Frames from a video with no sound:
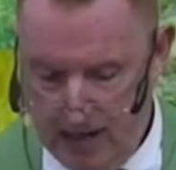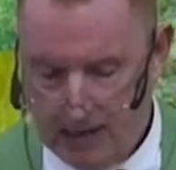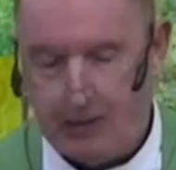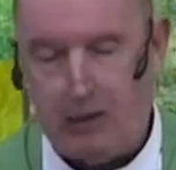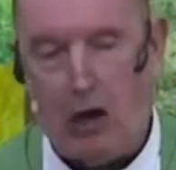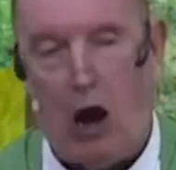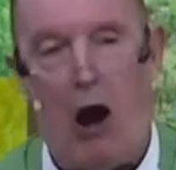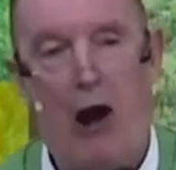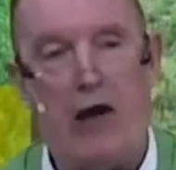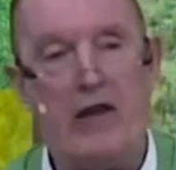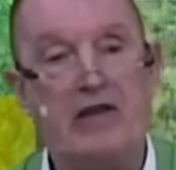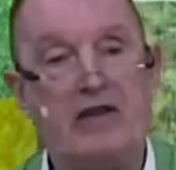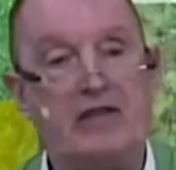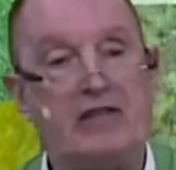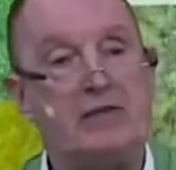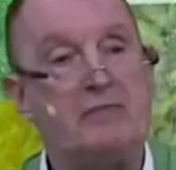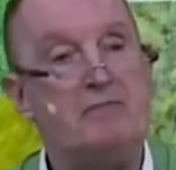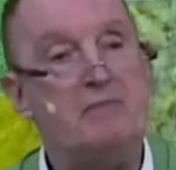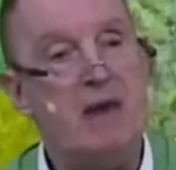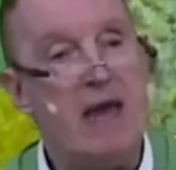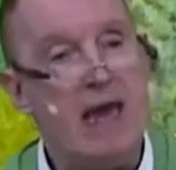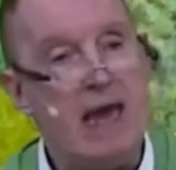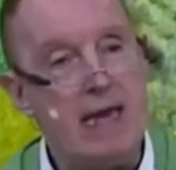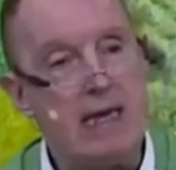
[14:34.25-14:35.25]
God is
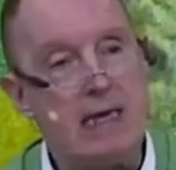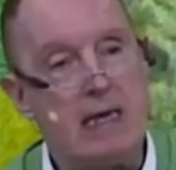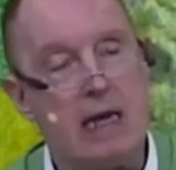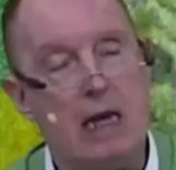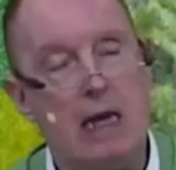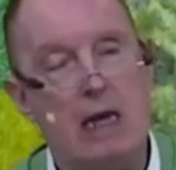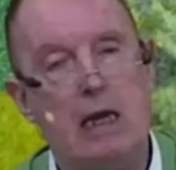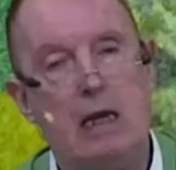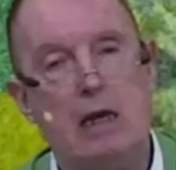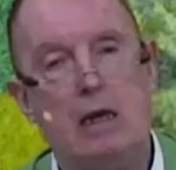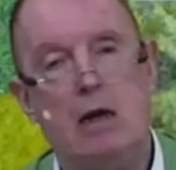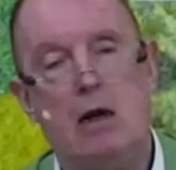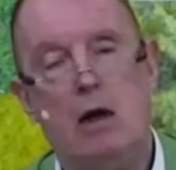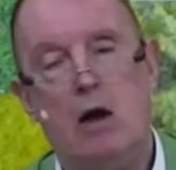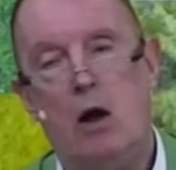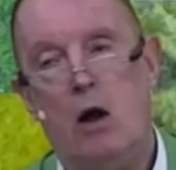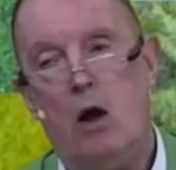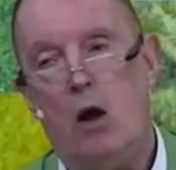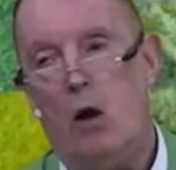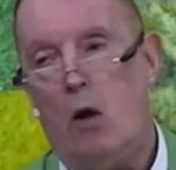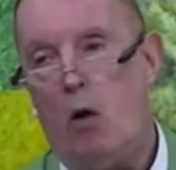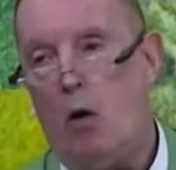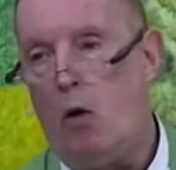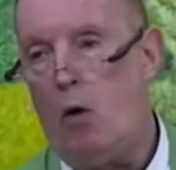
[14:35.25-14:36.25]
making
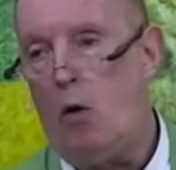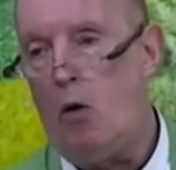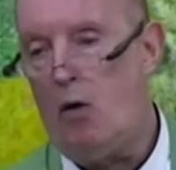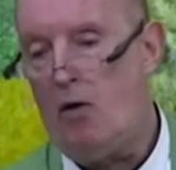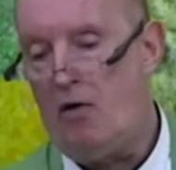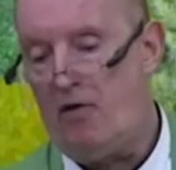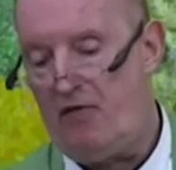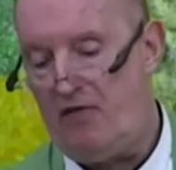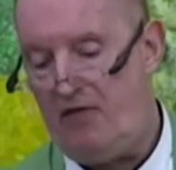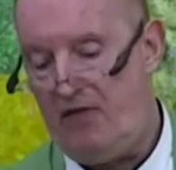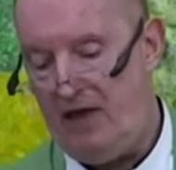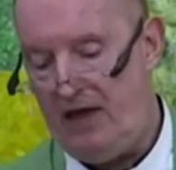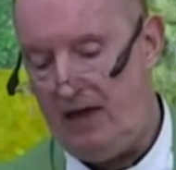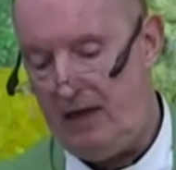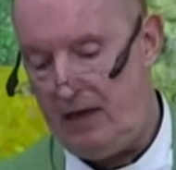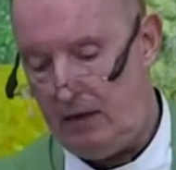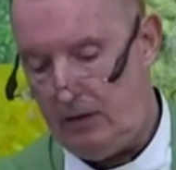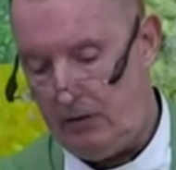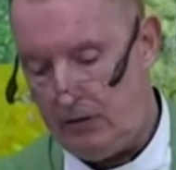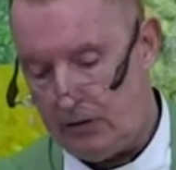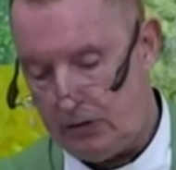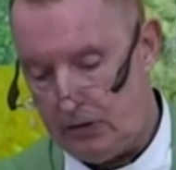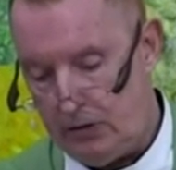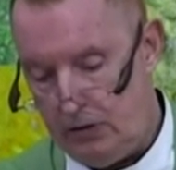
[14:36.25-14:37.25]
all
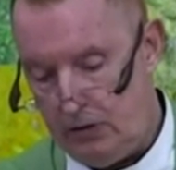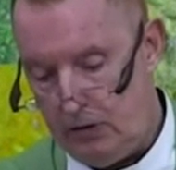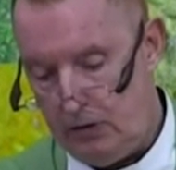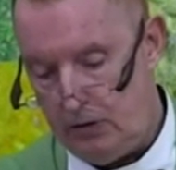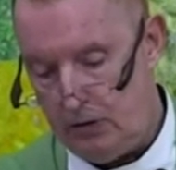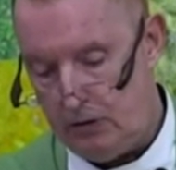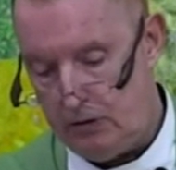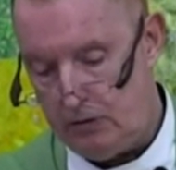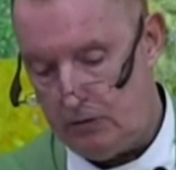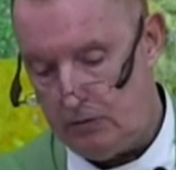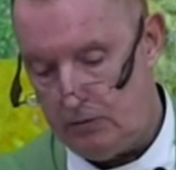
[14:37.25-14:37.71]
things new.